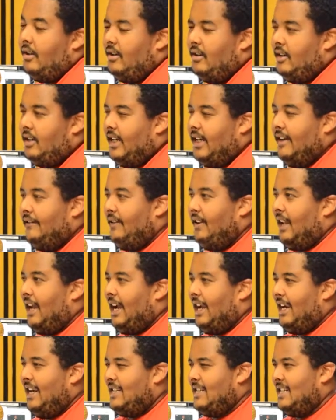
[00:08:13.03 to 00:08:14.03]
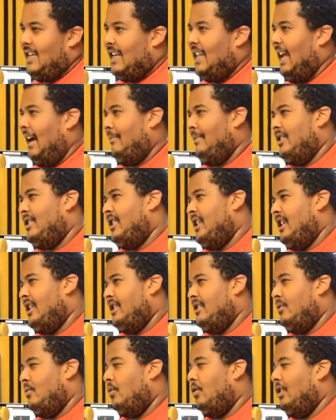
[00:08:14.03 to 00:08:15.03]
Given I guess the climate change,
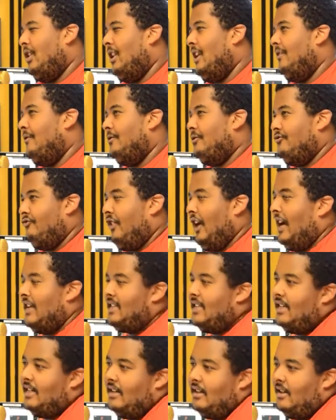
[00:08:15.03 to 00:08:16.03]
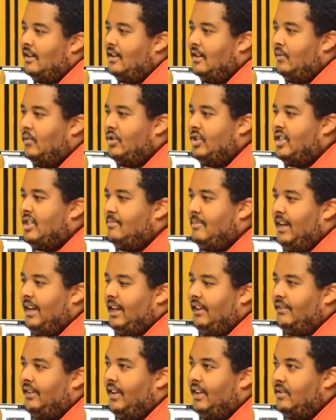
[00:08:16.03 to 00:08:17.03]
the water level is rising, which is making
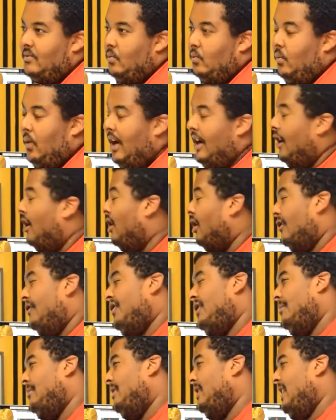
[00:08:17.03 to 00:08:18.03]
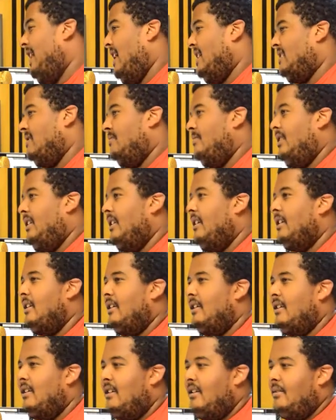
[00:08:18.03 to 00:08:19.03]
things way harder for them than it has to be.
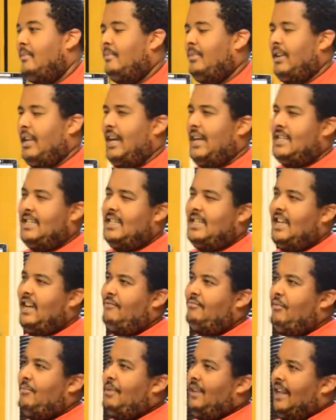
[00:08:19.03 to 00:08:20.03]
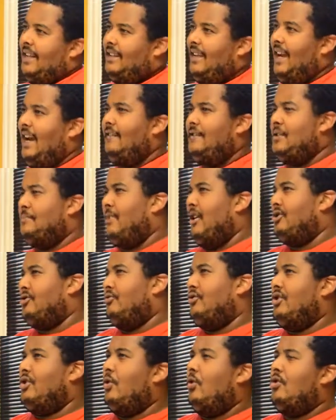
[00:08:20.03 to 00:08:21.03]
But like I said, they're prepared. They have special
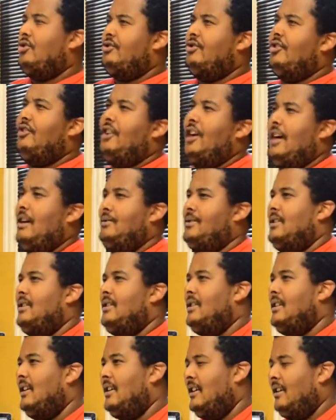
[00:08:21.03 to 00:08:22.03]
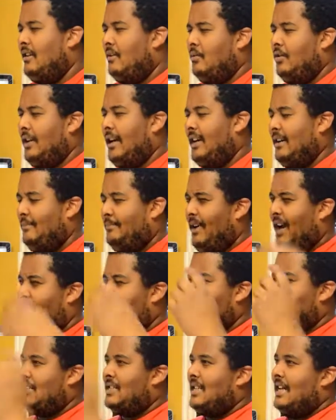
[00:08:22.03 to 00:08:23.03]
doors on their houses where a
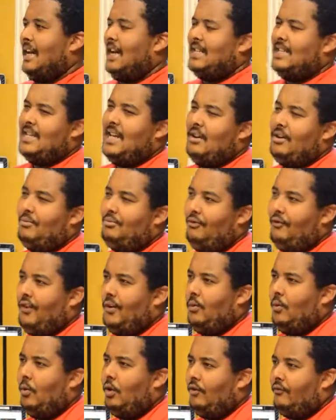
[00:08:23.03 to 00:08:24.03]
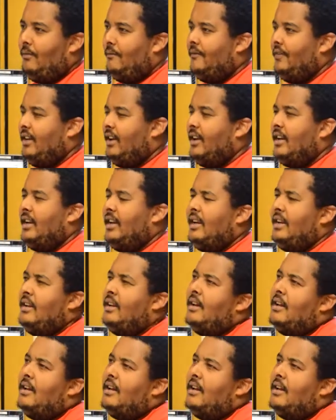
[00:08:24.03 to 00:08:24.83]
panel slides down to prevent water from flooding in.